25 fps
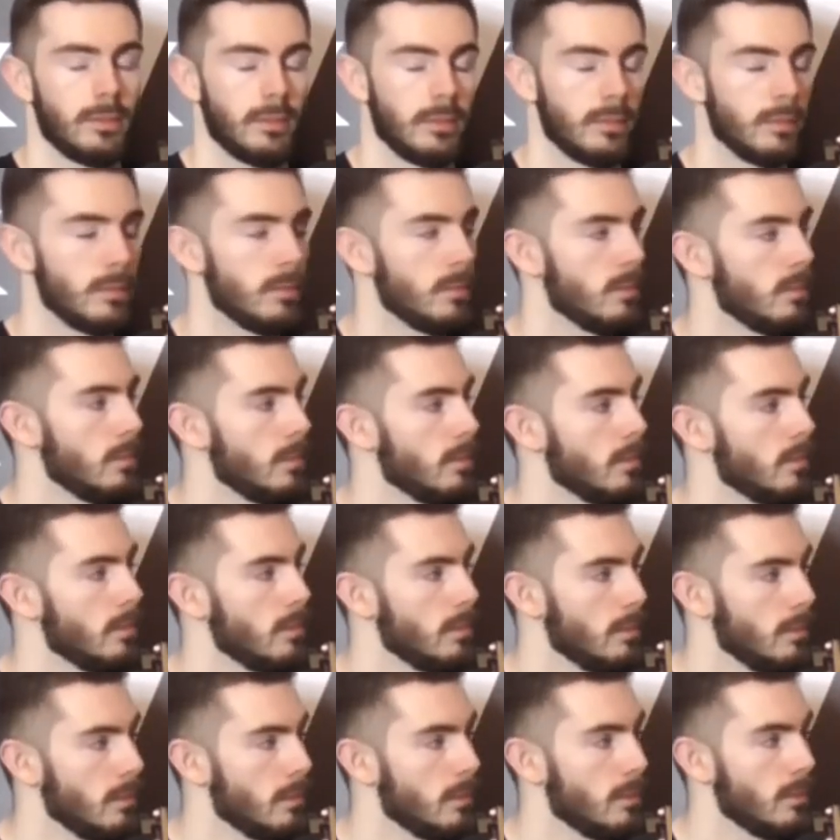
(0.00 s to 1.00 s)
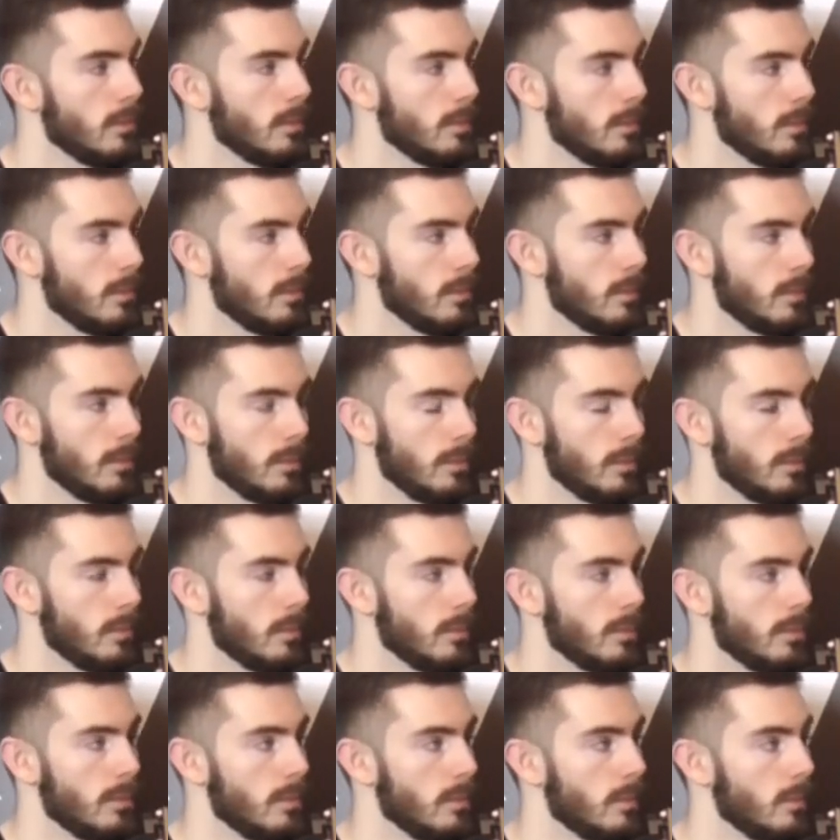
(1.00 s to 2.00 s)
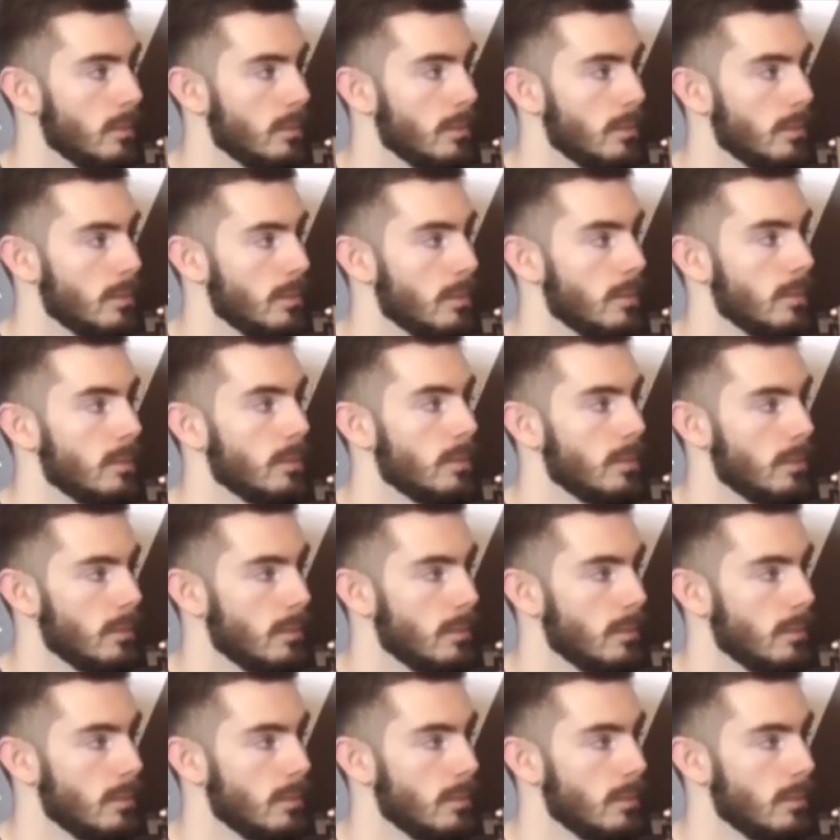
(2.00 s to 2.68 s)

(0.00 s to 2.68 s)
(silent)